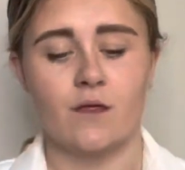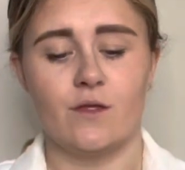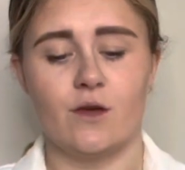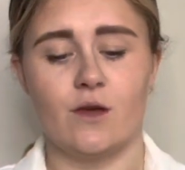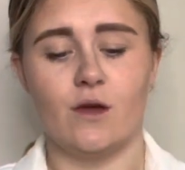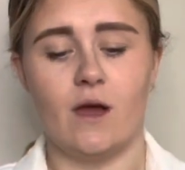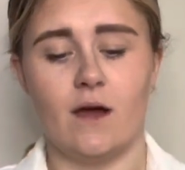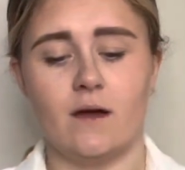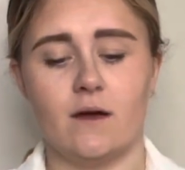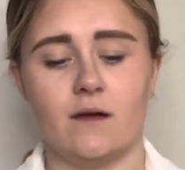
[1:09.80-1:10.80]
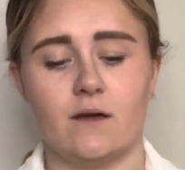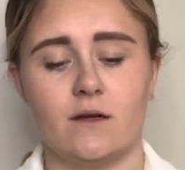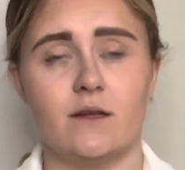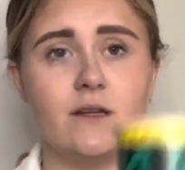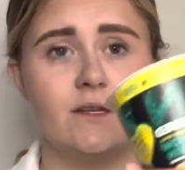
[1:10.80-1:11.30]
the
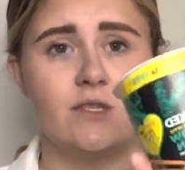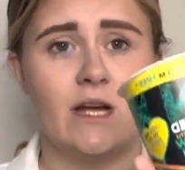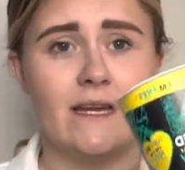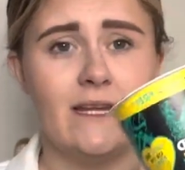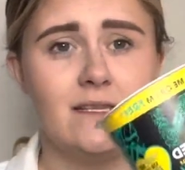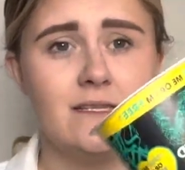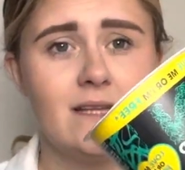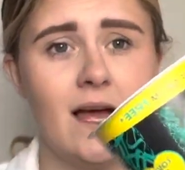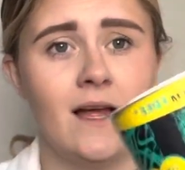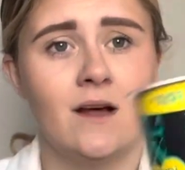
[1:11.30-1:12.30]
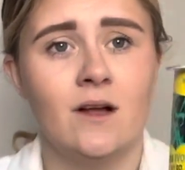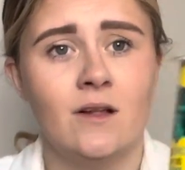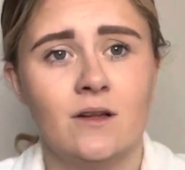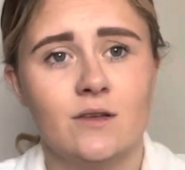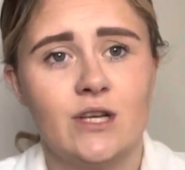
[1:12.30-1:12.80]
Chinese
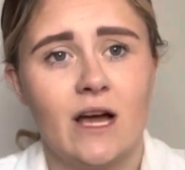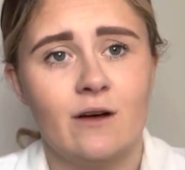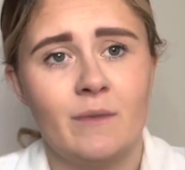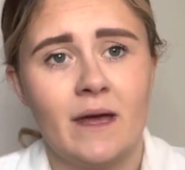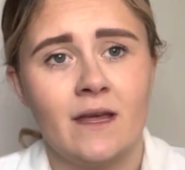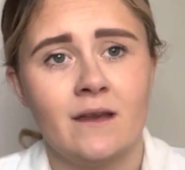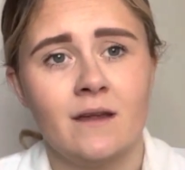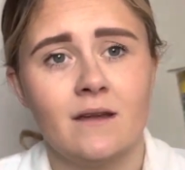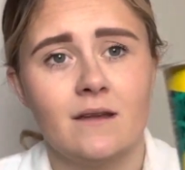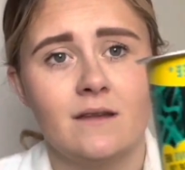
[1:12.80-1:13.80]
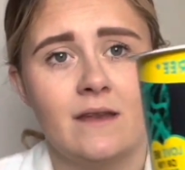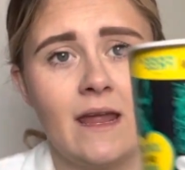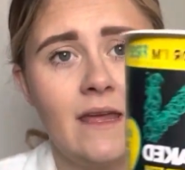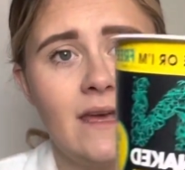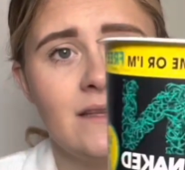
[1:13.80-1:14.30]
style chow mein
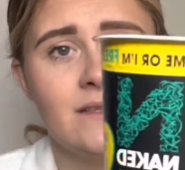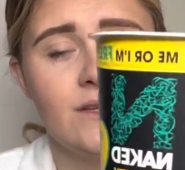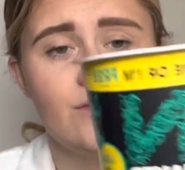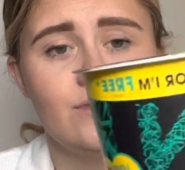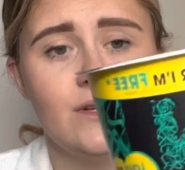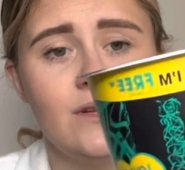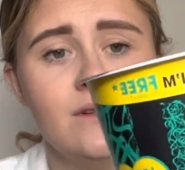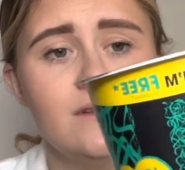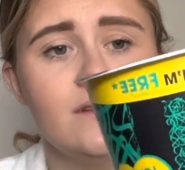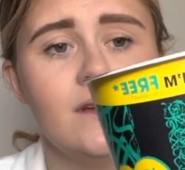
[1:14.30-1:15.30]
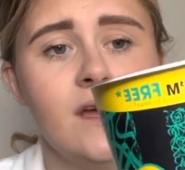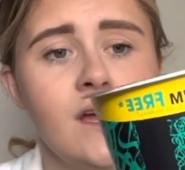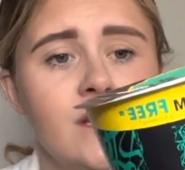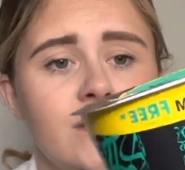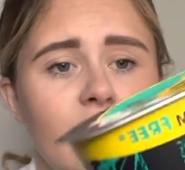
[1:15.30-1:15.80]
naked noodles.
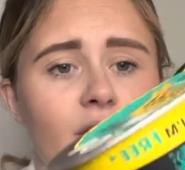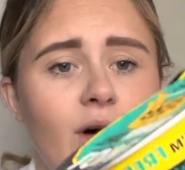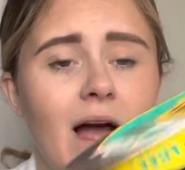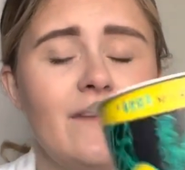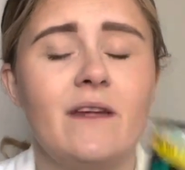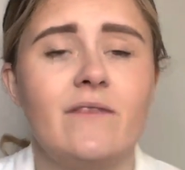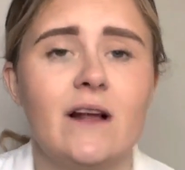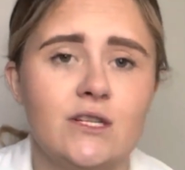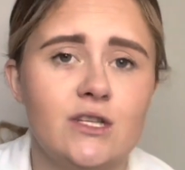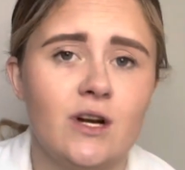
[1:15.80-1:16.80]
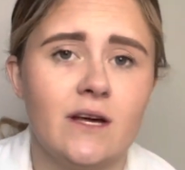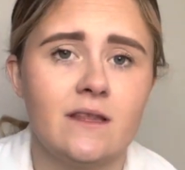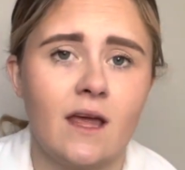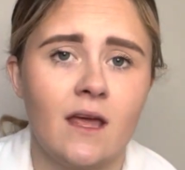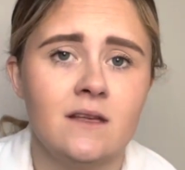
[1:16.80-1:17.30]
So I've never actually tried
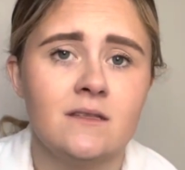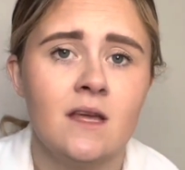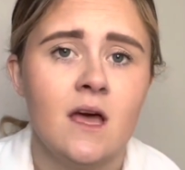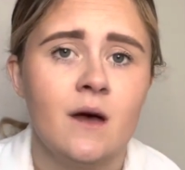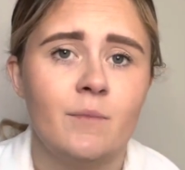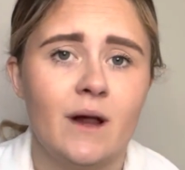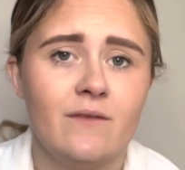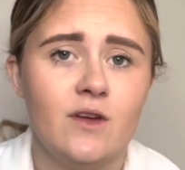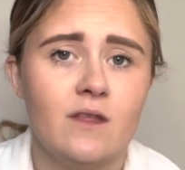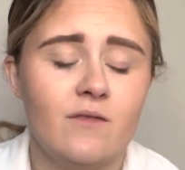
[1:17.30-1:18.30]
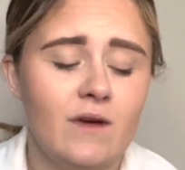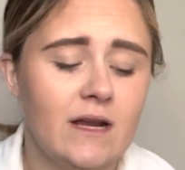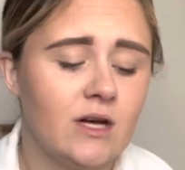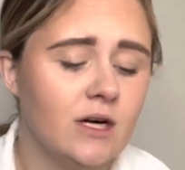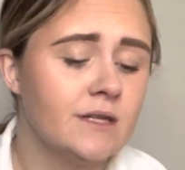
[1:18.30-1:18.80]
these, but I've heard they're
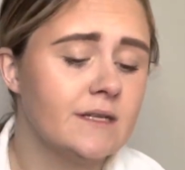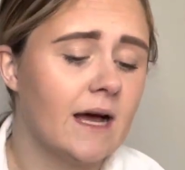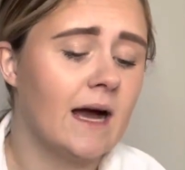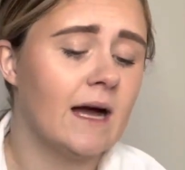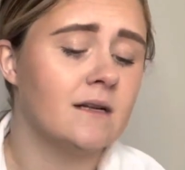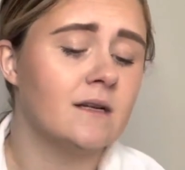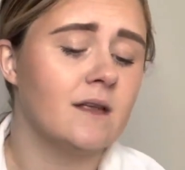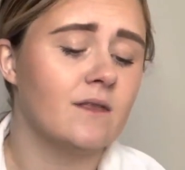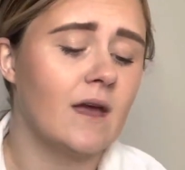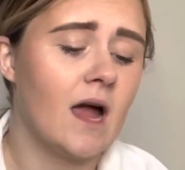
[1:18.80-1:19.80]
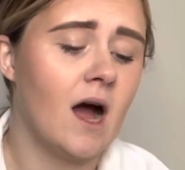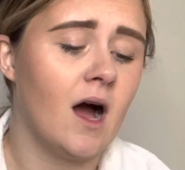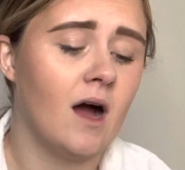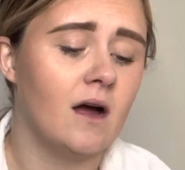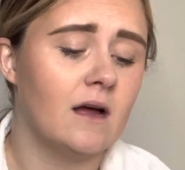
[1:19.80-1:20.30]
really good, and they
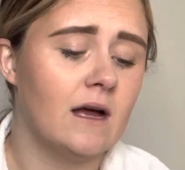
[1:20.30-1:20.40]
are